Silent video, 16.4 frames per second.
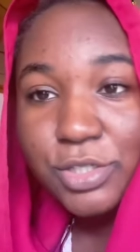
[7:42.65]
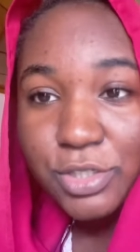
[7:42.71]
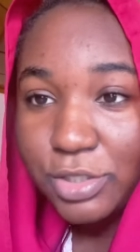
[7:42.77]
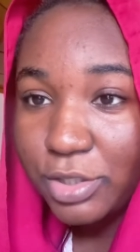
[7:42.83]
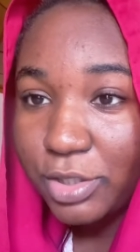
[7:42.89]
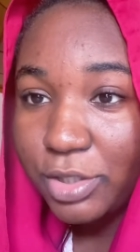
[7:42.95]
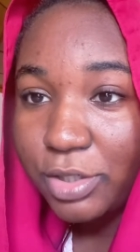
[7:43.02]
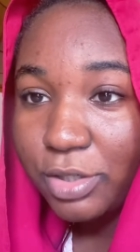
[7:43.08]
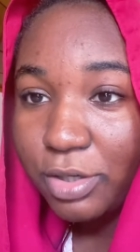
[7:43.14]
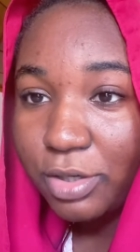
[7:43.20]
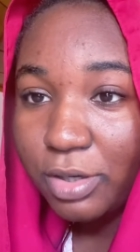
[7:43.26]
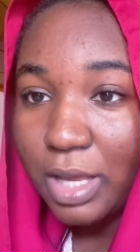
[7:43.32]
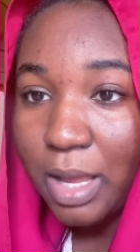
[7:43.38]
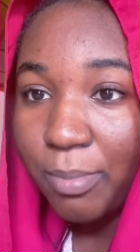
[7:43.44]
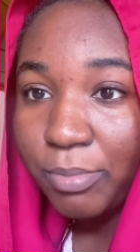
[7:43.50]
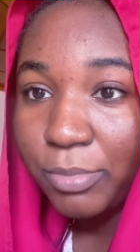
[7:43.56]
chill
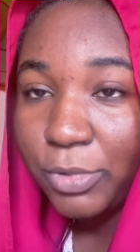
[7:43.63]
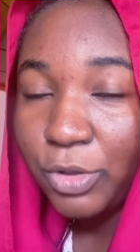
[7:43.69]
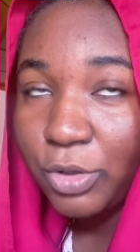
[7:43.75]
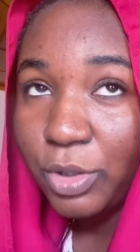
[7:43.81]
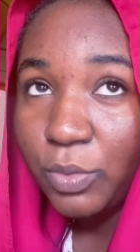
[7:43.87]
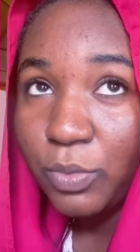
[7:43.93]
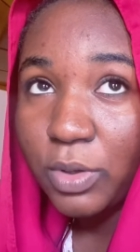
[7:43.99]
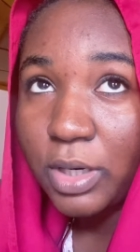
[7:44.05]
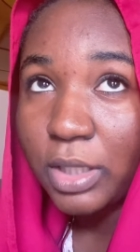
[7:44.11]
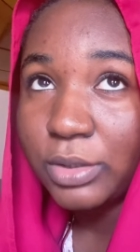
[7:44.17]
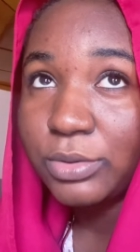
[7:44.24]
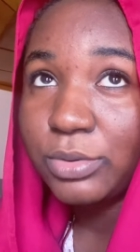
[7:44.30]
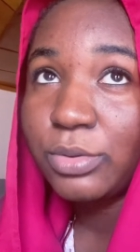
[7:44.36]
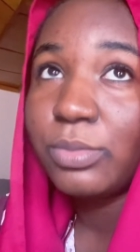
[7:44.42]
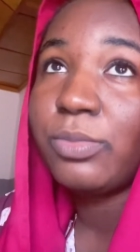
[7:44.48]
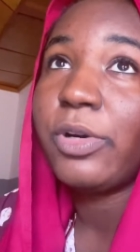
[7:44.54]
i'm the only one at
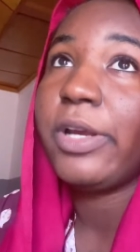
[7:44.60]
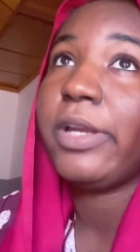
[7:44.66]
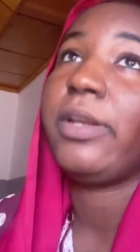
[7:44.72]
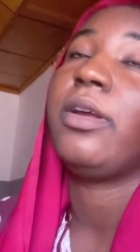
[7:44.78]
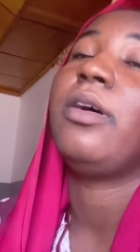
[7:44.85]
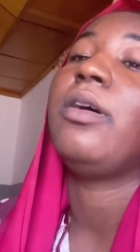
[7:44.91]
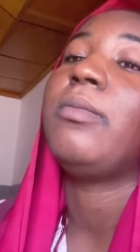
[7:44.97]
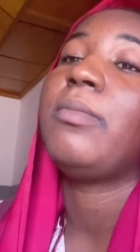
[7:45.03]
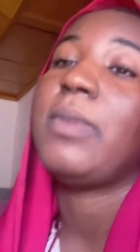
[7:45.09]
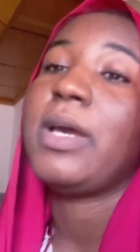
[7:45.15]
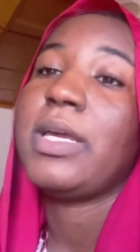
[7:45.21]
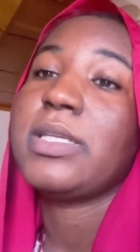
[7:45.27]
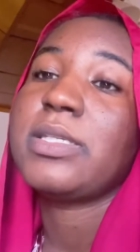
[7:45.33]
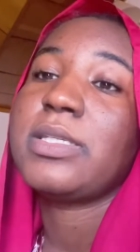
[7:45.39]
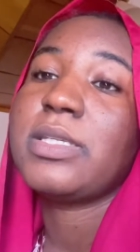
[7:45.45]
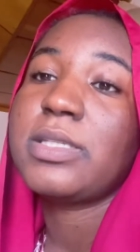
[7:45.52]
home right now my
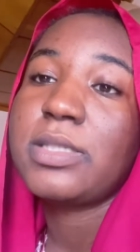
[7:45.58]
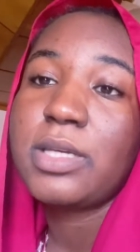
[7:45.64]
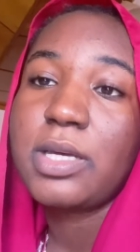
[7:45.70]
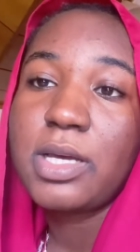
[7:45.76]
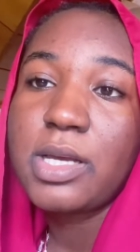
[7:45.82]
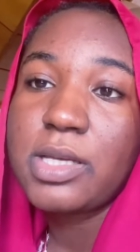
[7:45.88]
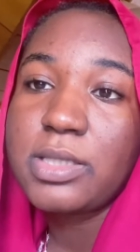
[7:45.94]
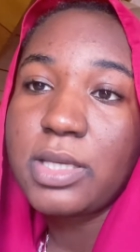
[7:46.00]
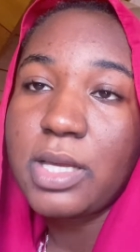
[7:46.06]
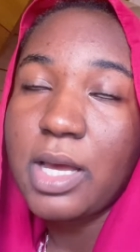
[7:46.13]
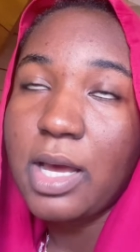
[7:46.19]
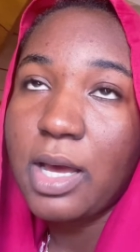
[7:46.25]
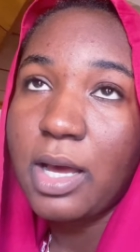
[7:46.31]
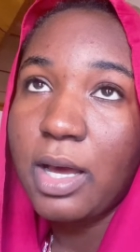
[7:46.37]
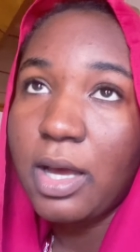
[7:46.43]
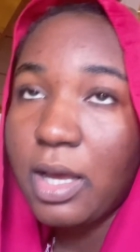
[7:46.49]
sisters
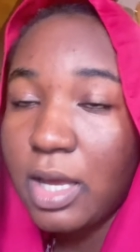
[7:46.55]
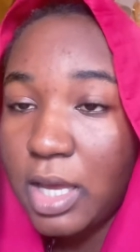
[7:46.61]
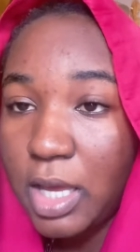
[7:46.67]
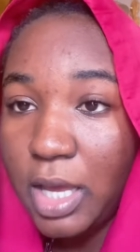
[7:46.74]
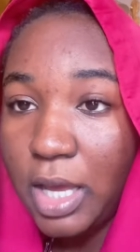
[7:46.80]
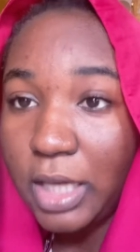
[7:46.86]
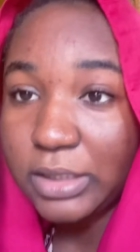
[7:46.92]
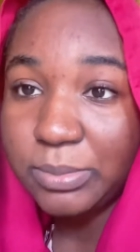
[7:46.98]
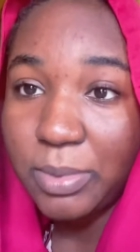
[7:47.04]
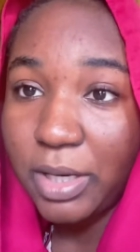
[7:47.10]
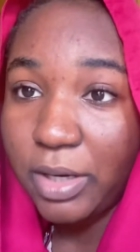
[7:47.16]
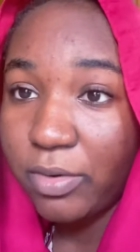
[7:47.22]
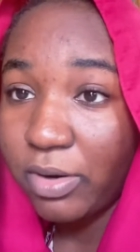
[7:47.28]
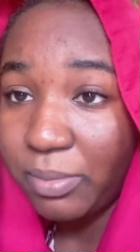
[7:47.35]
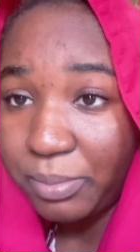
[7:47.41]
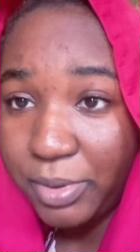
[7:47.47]
are at my
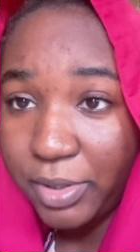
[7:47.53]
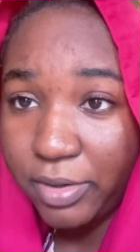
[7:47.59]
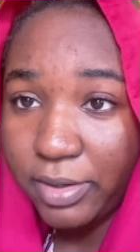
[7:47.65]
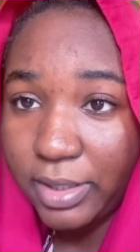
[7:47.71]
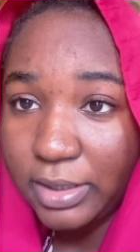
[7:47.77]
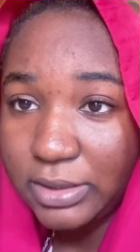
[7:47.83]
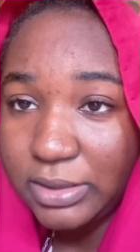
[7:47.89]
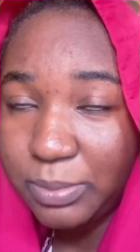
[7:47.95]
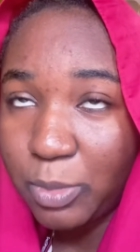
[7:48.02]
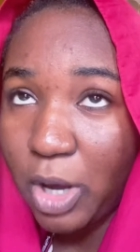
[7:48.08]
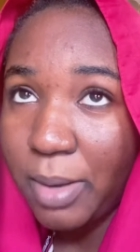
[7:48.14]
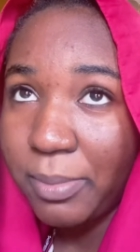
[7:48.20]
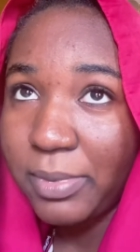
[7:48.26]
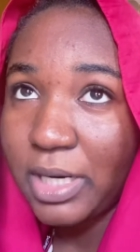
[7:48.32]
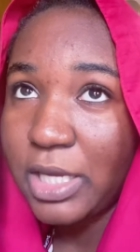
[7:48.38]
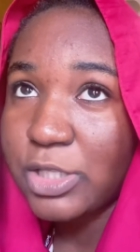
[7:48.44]
grandparents but
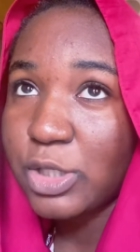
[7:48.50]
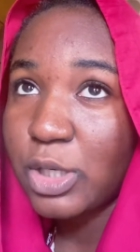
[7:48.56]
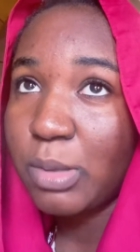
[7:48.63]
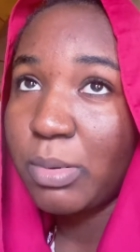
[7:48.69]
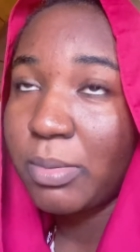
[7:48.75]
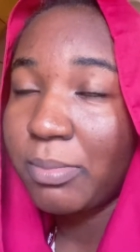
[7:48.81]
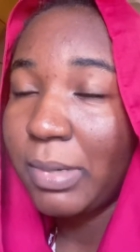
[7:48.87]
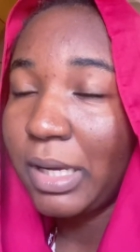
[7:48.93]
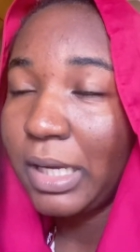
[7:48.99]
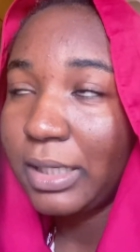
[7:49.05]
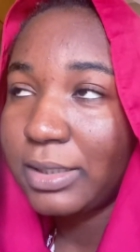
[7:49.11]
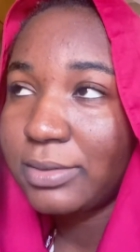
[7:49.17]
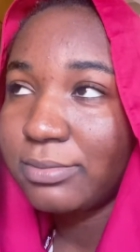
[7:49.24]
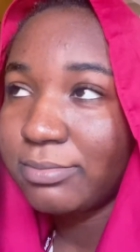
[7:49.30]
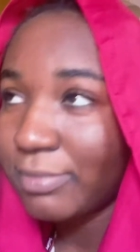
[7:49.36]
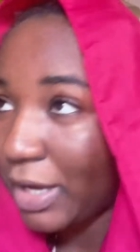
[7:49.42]
amina is coming back
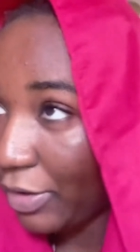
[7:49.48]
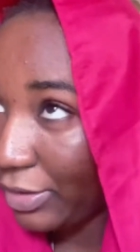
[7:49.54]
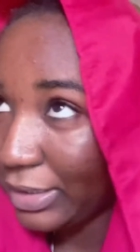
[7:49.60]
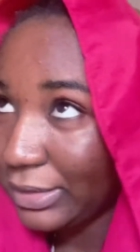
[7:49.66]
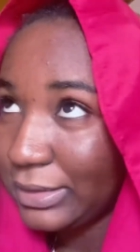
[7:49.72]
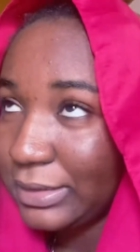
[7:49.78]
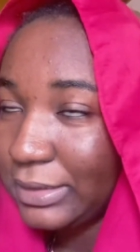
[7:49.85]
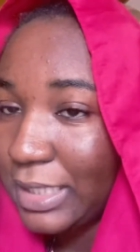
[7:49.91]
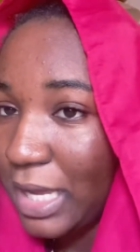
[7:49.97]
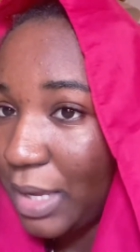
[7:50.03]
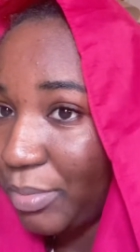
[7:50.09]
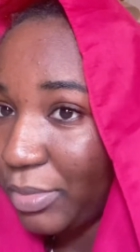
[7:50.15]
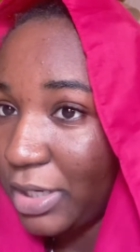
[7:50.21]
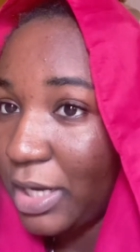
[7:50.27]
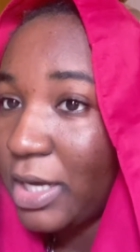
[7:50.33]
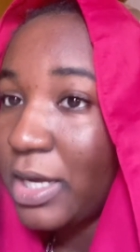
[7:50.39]
my other sister
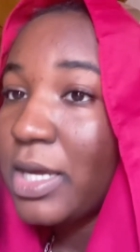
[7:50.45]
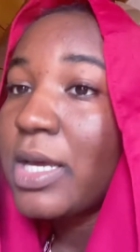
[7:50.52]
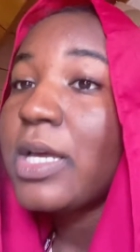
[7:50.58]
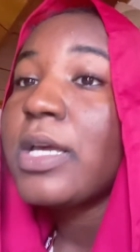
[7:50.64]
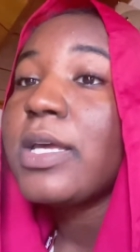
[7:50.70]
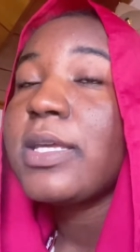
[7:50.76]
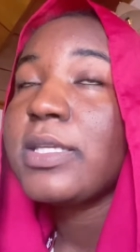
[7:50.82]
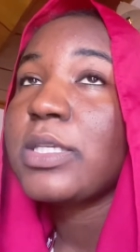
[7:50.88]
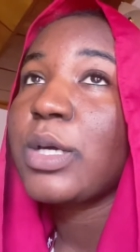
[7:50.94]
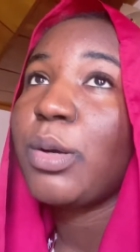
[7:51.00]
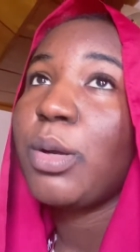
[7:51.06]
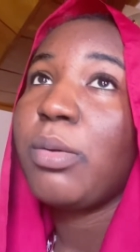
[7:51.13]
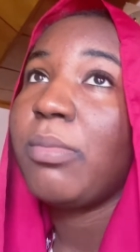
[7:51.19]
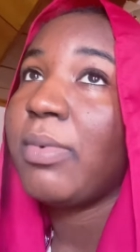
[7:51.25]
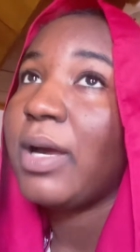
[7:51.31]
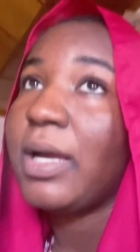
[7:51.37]
amina is
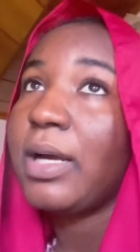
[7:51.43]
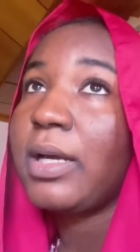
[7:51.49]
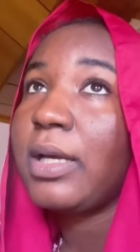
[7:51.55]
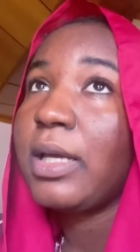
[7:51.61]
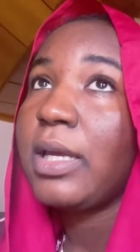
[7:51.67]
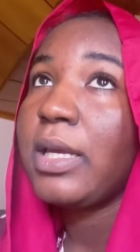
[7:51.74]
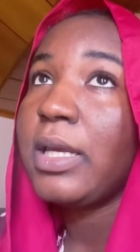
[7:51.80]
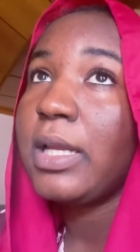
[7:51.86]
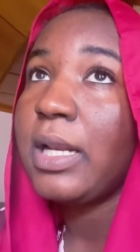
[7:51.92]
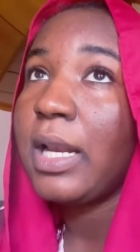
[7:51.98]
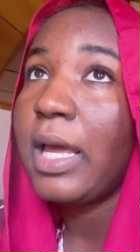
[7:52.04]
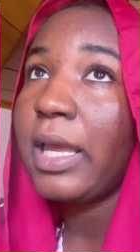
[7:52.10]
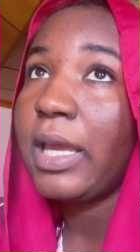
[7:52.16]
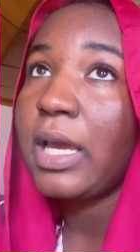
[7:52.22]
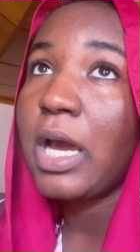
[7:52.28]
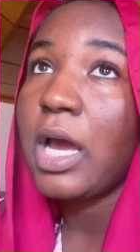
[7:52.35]
coming back in
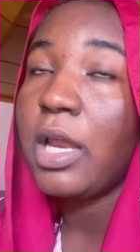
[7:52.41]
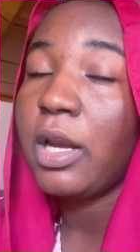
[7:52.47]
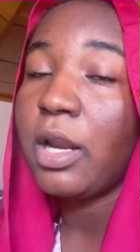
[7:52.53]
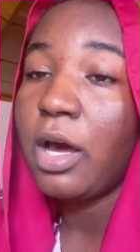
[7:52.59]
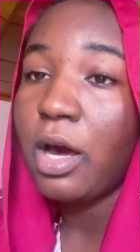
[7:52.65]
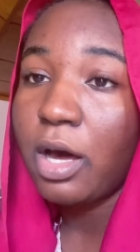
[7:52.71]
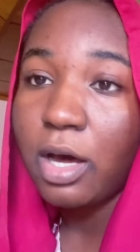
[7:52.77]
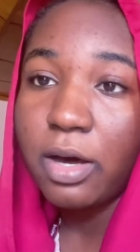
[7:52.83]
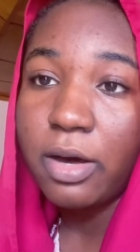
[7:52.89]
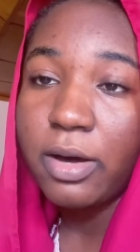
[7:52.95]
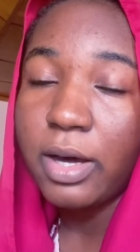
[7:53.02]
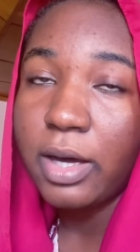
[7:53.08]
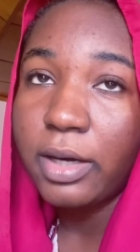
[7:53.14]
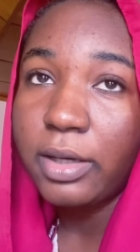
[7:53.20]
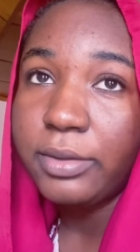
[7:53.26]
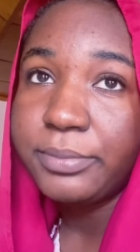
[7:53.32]
like an
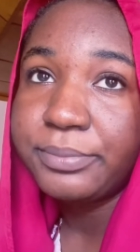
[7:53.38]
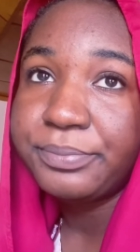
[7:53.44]
hour